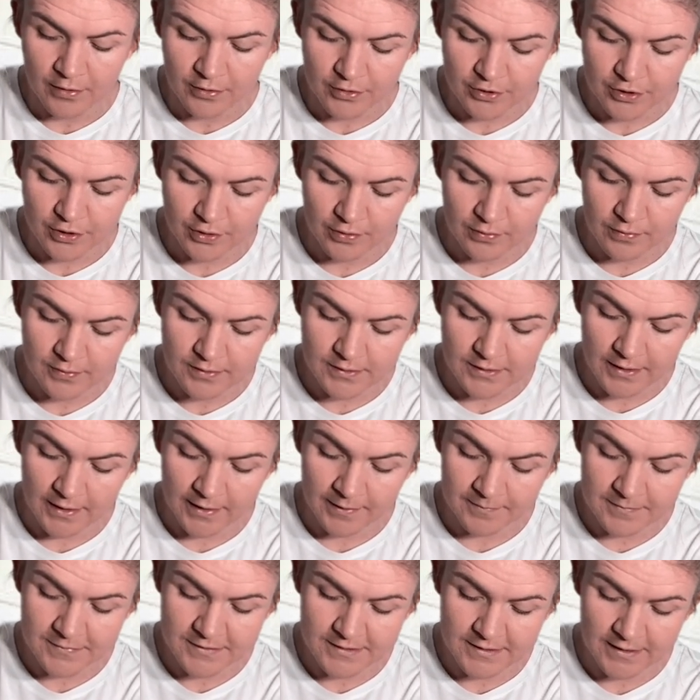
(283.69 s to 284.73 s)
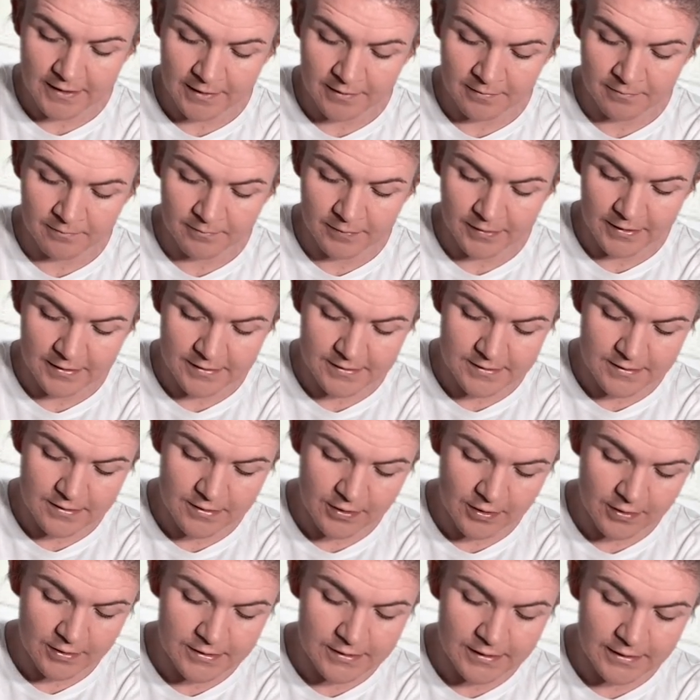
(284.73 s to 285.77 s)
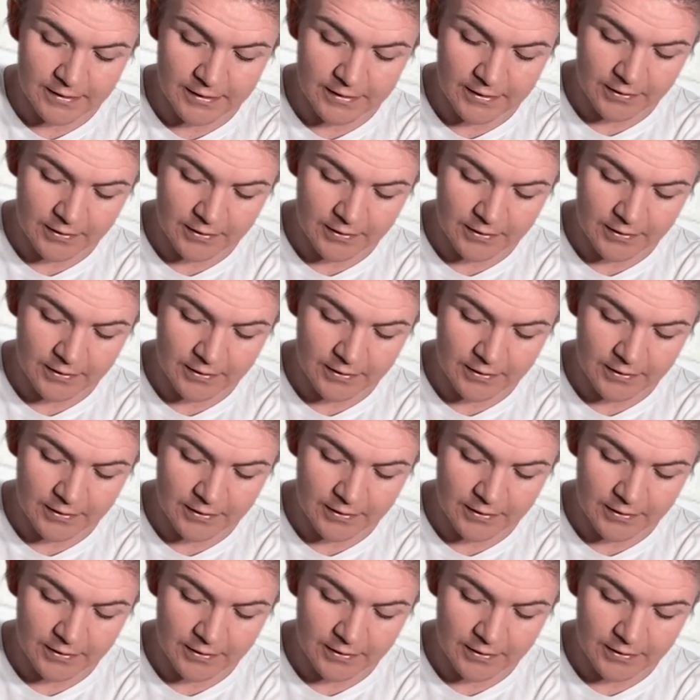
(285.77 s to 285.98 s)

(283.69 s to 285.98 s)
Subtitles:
2 times 10 plus 13